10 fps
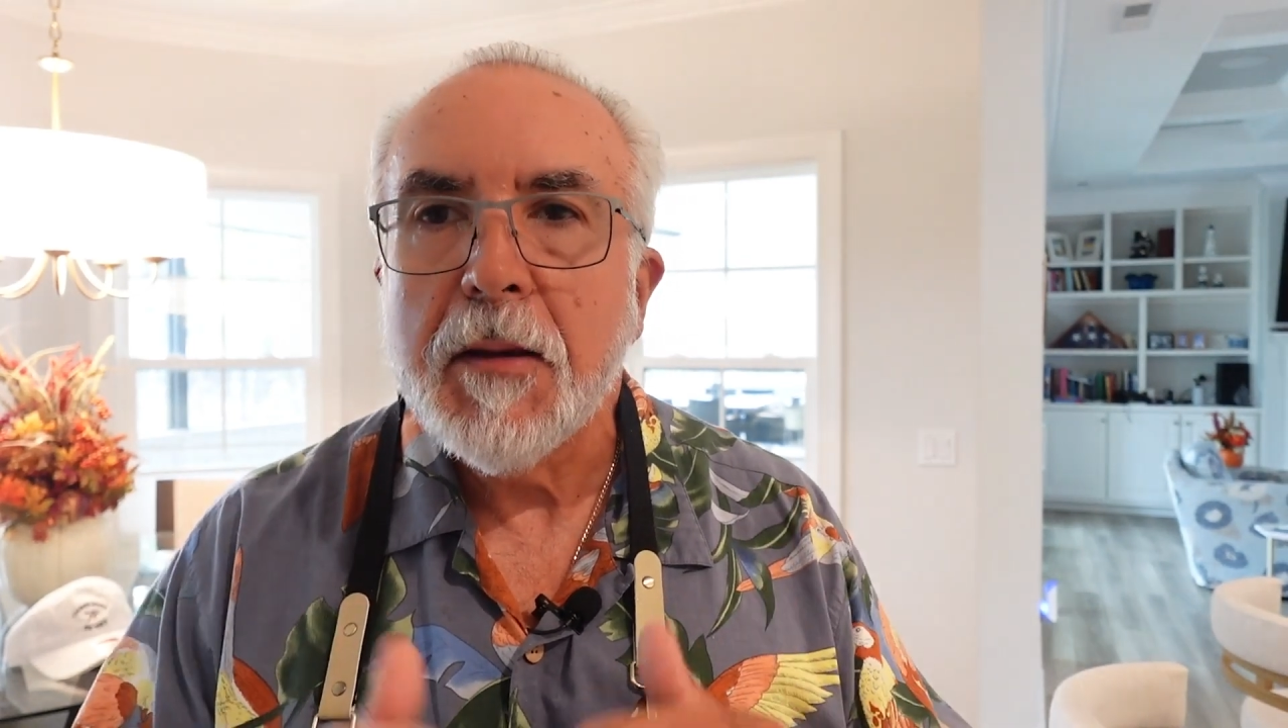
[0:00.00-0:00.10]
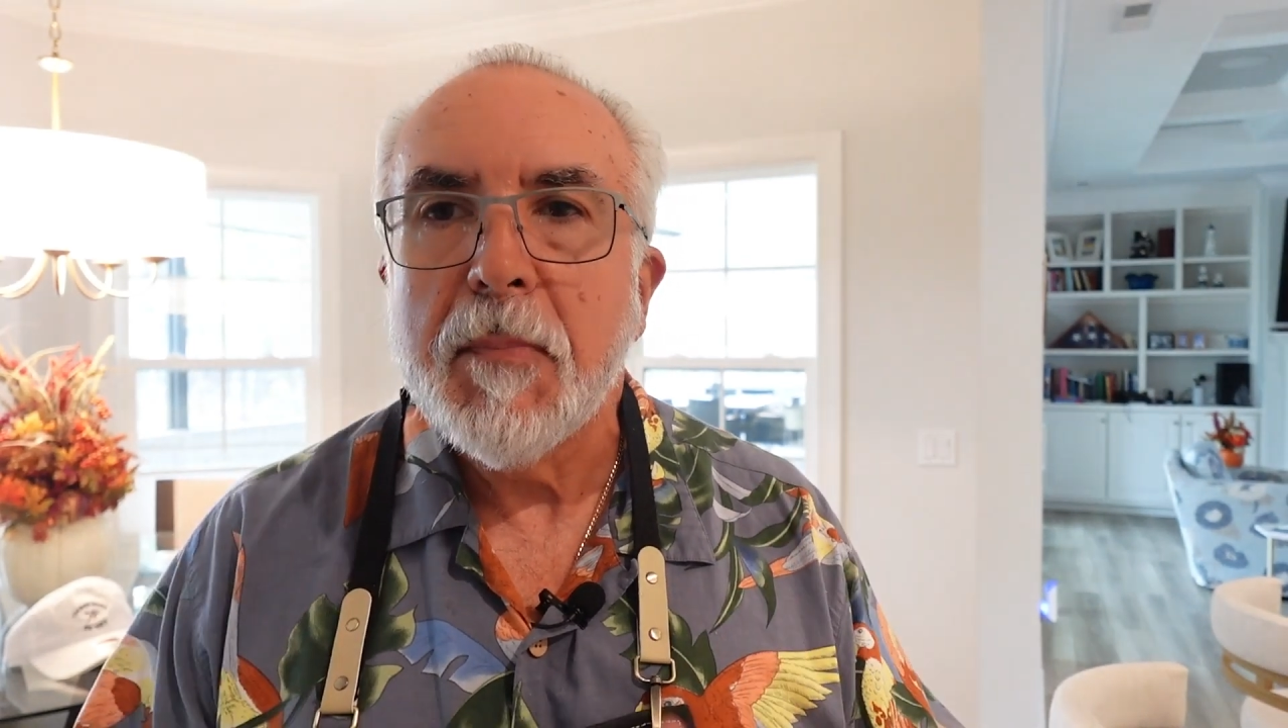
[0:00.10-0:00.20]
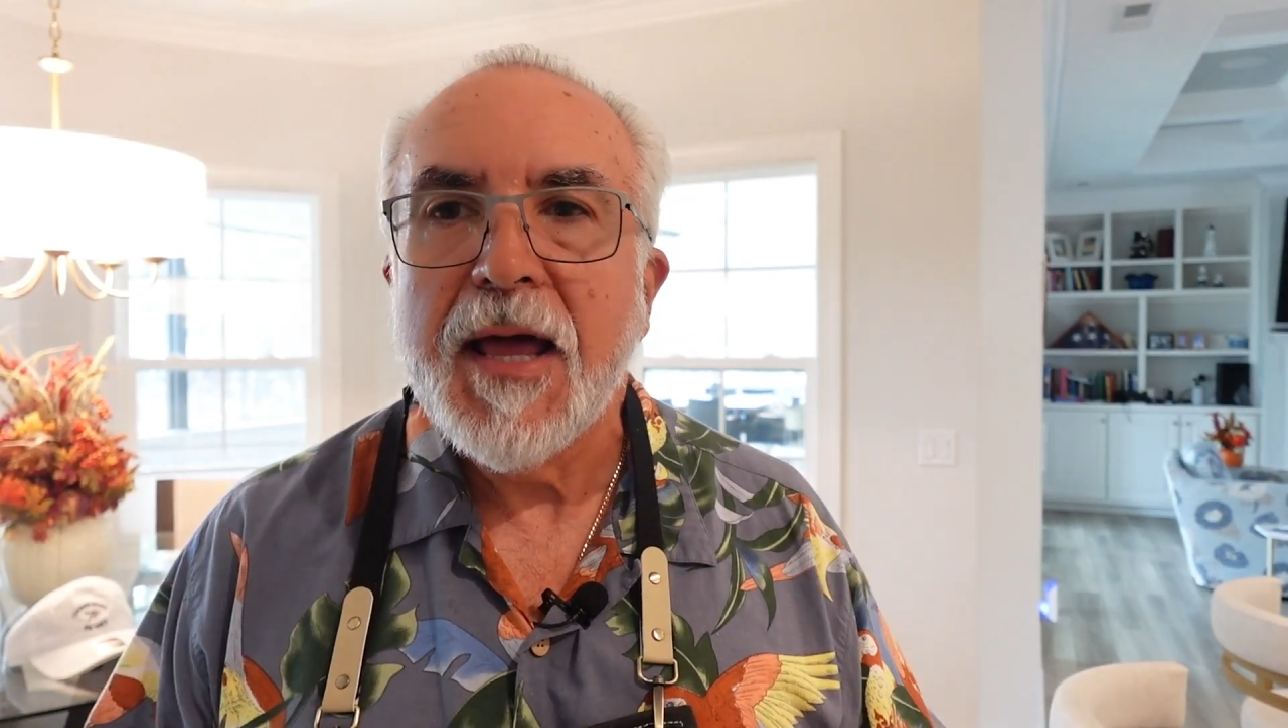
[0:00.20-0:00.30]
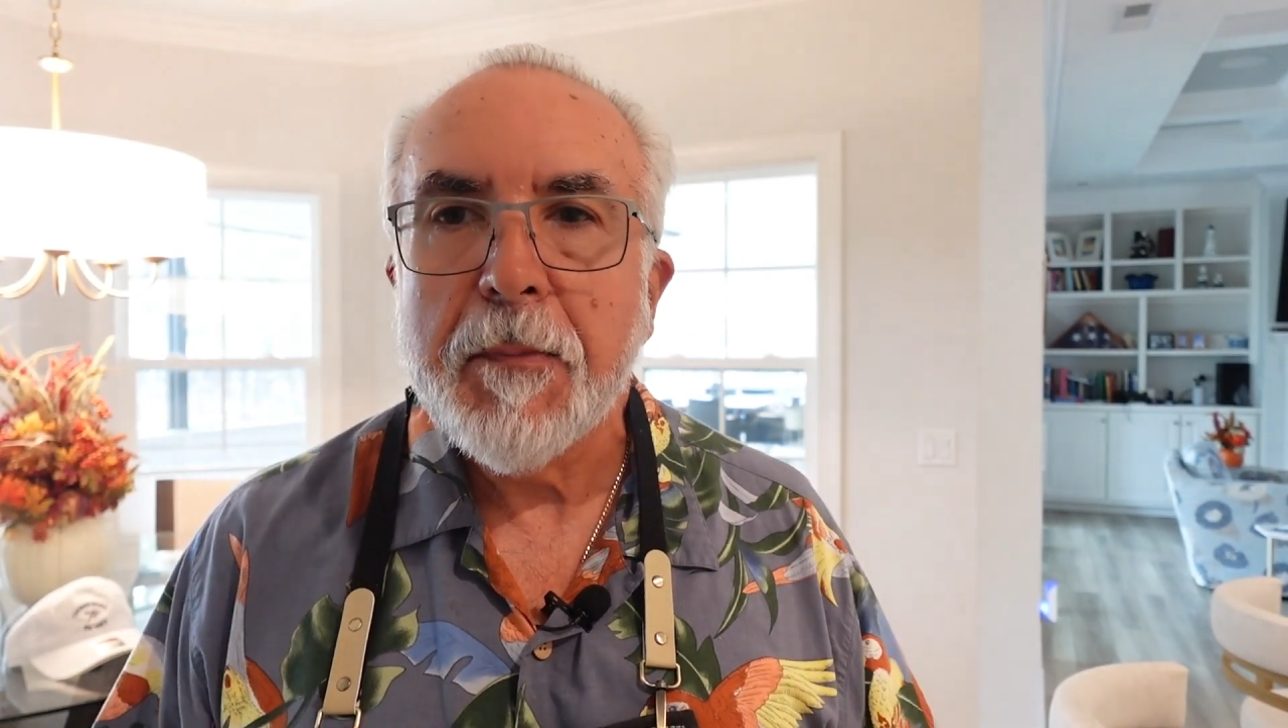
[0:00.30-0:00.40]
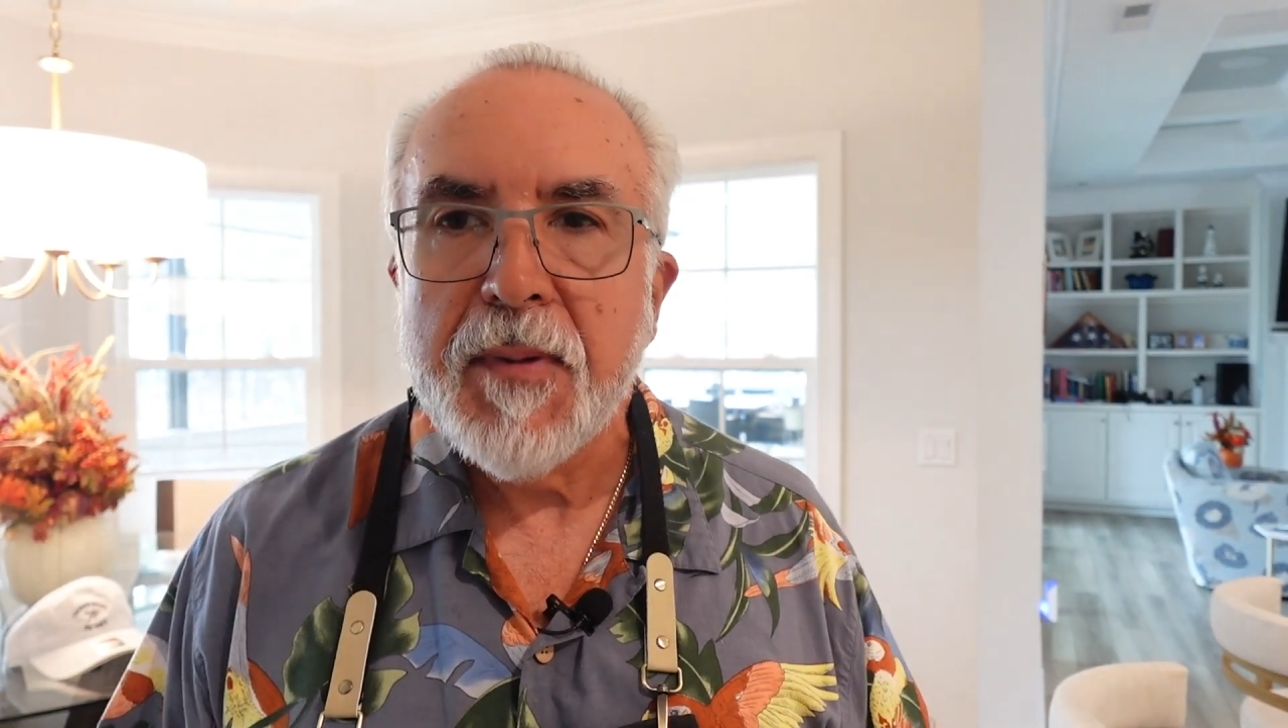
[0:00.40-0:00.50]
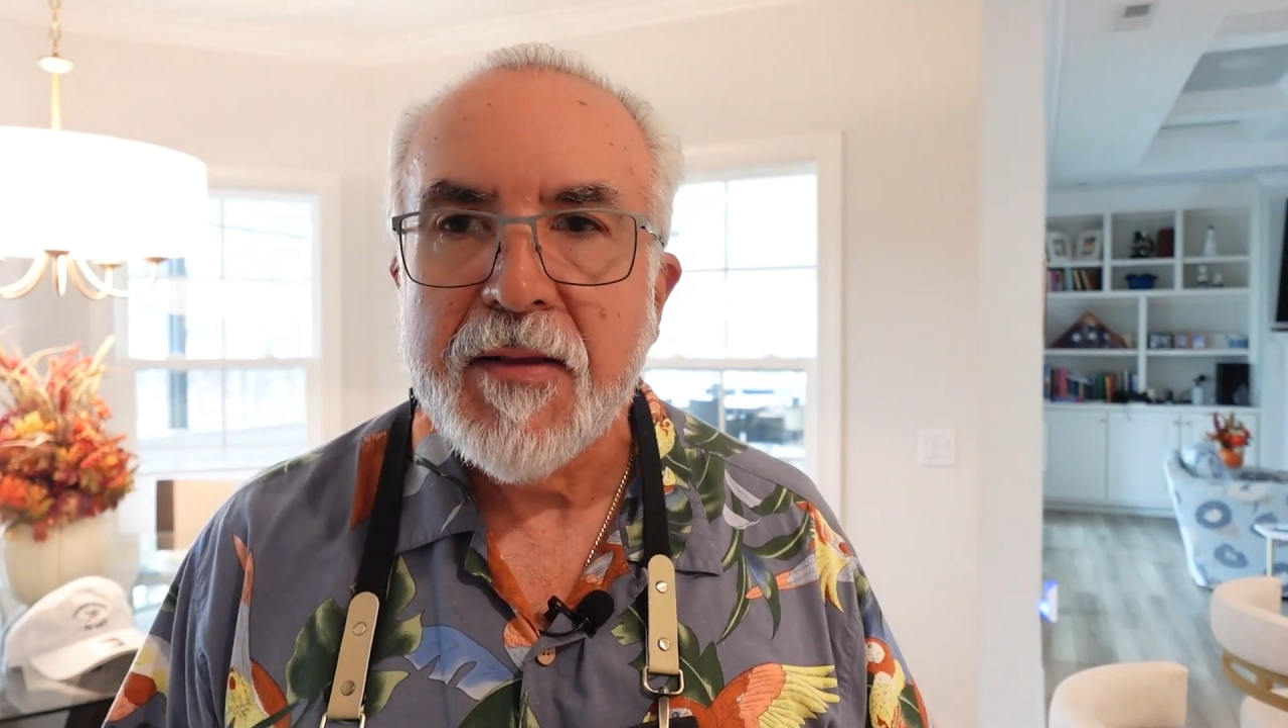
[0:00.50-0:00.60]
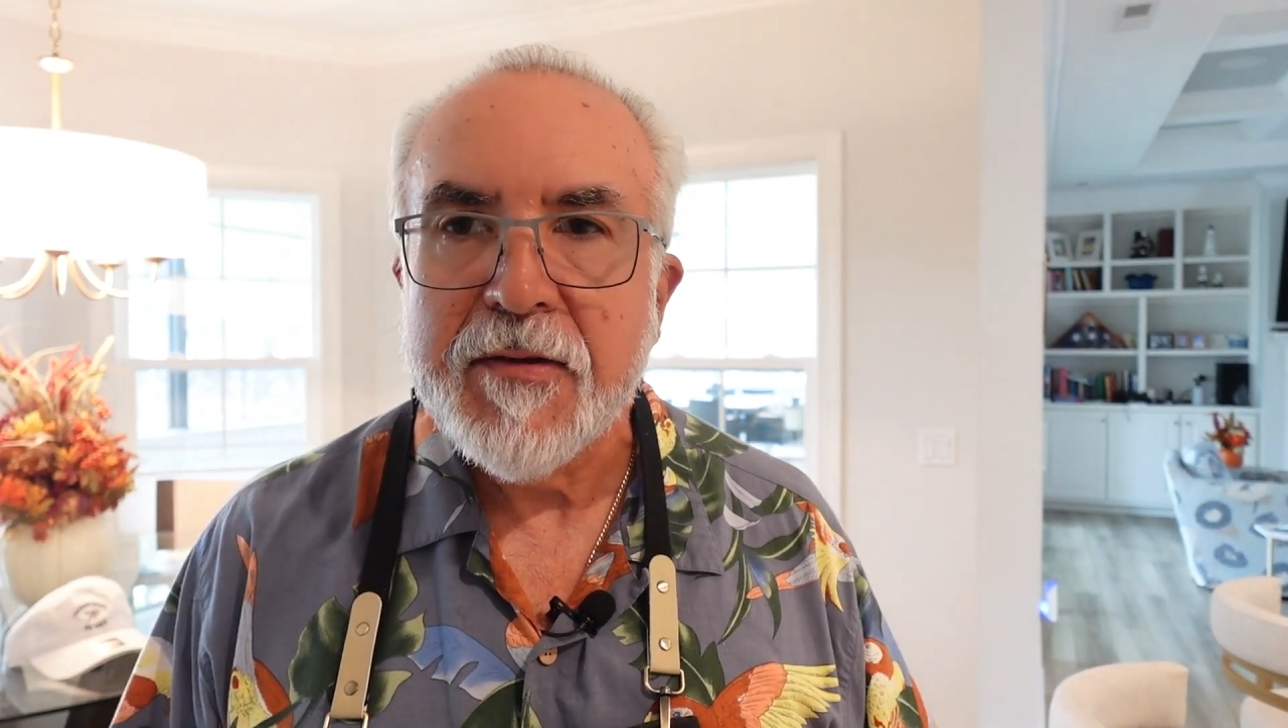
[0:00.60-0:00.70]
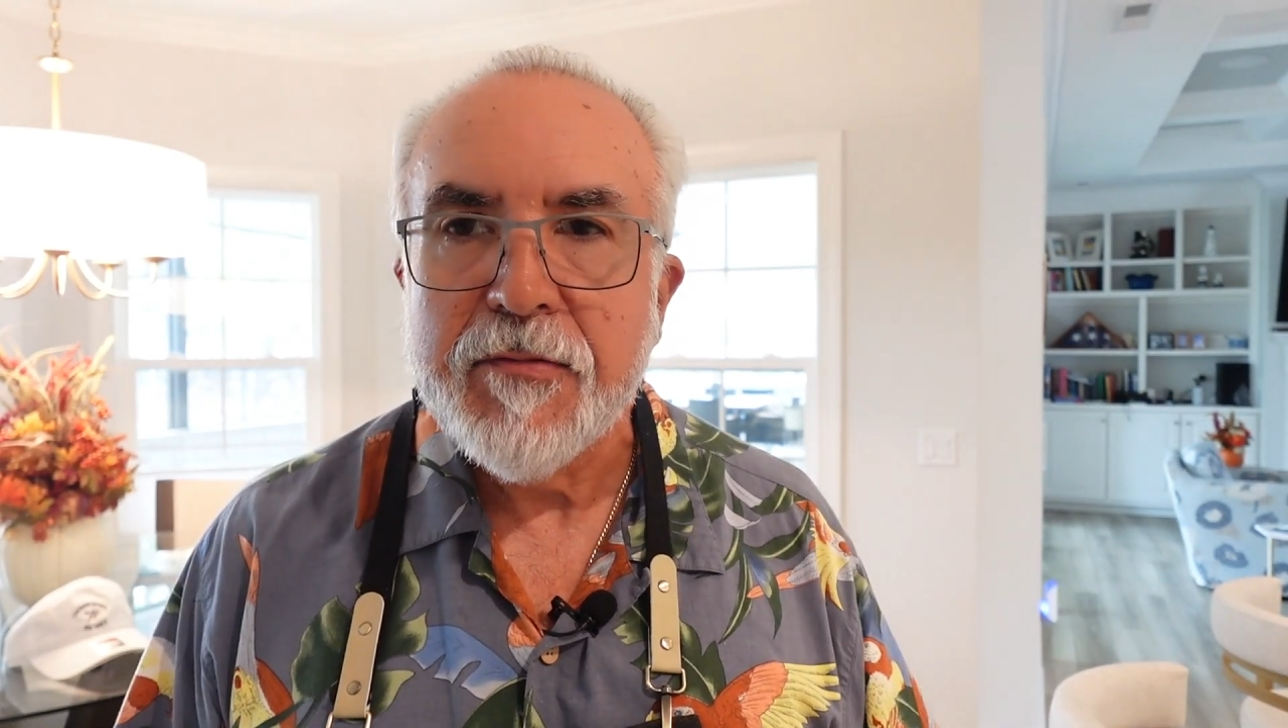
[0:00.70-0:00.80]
the black beans